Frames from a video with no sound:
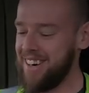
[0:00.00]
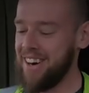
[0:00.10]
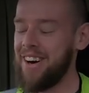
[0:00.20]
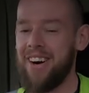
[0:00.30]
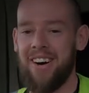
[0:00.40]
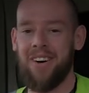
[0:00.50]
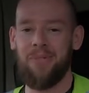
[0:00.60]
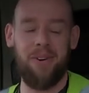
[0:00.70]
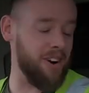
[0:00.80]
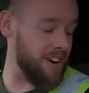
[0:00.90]
Oh,
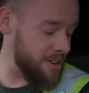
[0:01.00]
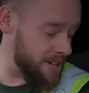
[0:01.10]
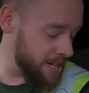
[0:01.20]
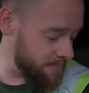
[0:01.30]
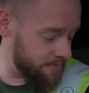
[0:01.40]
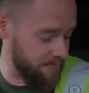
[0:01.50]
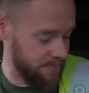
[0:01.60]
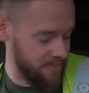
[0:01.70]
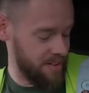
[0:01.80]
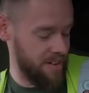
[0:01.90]
we've got...
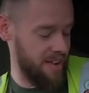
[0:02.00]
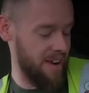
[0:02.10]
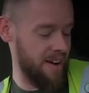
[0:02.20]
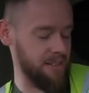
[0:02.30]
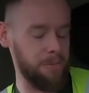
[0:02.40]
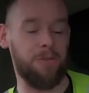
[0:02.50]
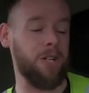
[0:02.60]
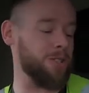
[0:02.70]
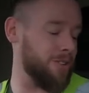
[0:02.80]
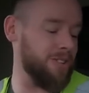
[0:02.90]
We've
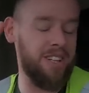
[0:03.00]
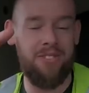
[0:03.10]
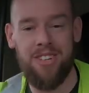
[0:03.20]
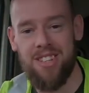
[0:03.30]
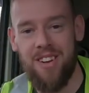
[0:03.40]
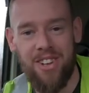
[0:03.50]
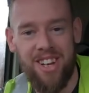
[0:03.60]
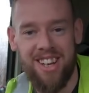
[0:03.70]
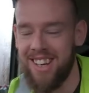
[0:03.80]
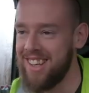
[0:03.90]
got two deliveries left in
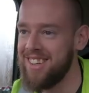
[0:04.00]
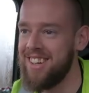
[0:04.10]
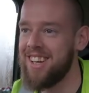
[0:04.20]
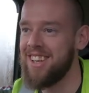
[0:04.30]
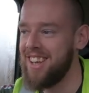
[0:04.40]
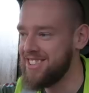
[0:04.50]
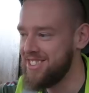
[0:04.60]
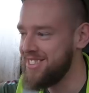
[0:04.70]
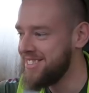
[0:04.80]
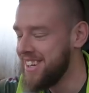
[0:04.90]
a
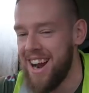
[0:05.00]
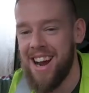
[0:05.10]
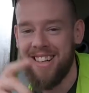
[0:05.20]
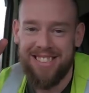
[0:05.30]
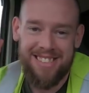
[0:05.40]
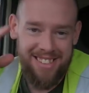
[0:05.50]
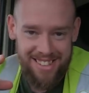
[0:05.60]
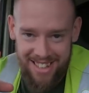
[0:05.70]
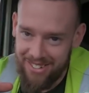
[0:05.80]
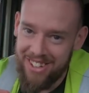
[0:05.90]
collection.
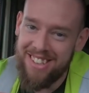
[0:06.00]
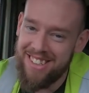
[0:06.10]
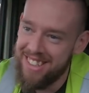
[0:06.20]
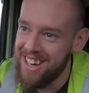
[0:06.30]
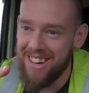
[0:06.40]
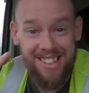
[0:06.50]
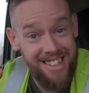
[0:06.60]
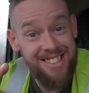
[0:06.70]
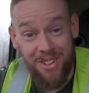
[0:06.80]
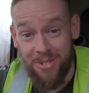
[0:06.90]
I'll
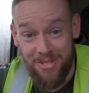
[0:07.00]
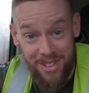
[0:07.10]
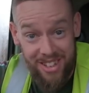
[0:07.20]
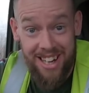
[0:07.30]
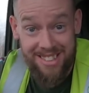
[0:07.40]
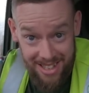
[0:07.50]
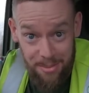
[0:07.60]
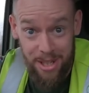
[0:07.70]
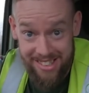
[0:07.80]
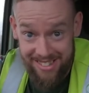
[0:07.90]
catch up with you guys in a
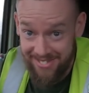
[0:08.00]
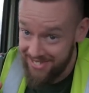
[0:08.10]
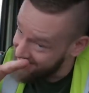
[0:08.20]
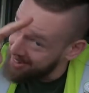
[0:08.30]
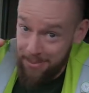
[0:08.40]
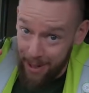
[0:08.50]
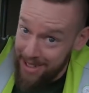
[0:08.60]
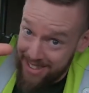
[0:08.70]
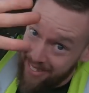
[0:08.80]
bit. Peace